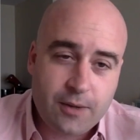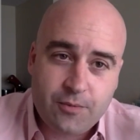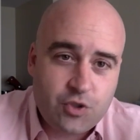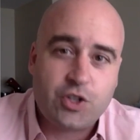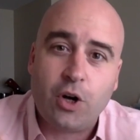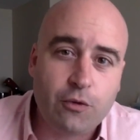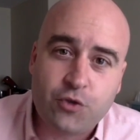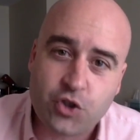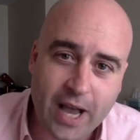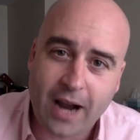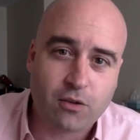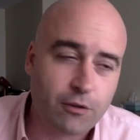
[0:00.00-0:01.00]

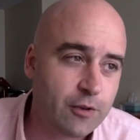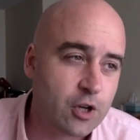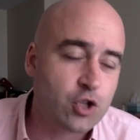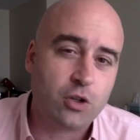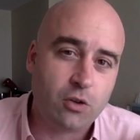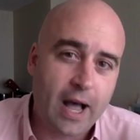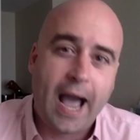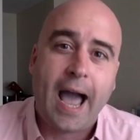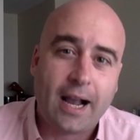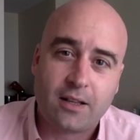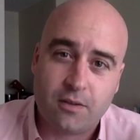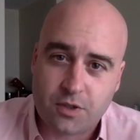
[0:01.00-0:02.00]
self-sacrificial
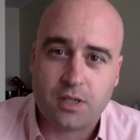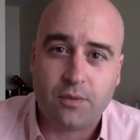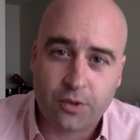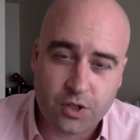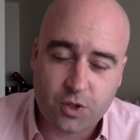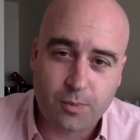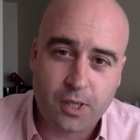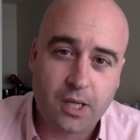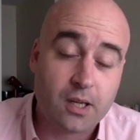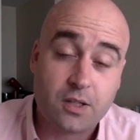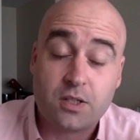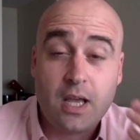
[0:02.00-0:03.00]
act of civil
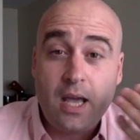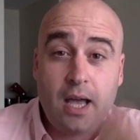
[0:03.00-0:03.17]
disobedience